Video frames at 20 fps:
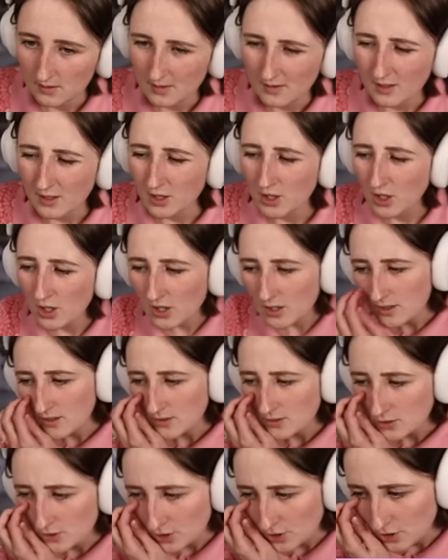Cook
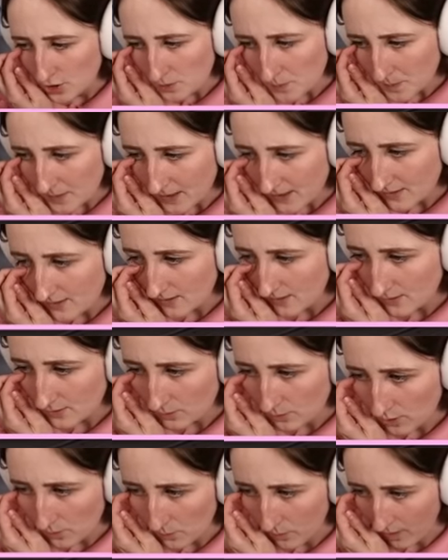two pizzas
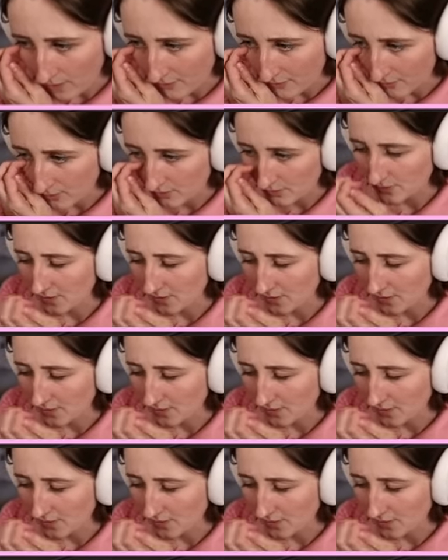or waffles